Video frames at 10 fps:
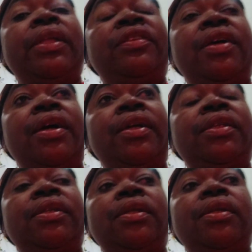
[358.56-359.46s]
on charge,
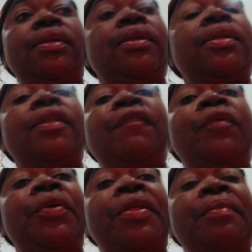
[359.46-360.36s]
the
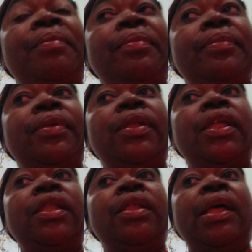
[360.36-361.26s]
phone them,
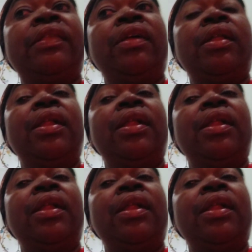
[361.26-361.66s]
I saw